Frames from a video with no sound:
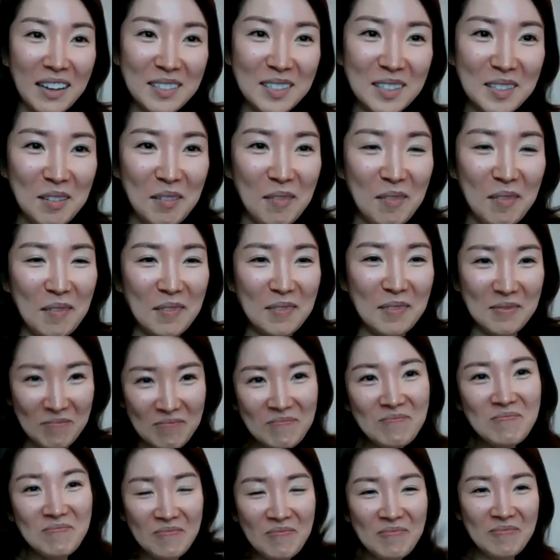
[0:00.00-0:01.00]
So
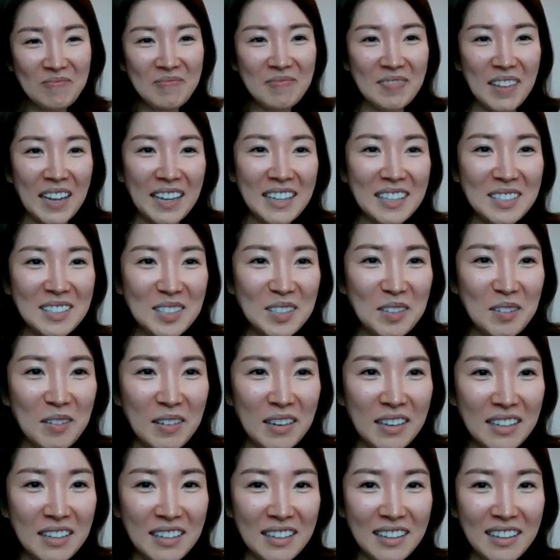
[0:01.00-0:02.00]
I enjoyed
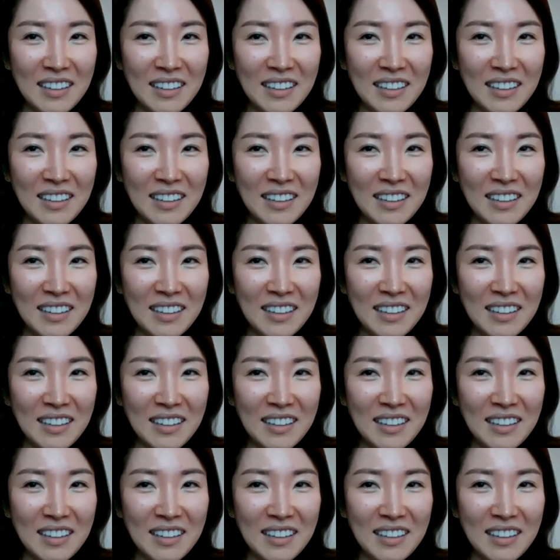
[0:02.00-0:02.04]
it.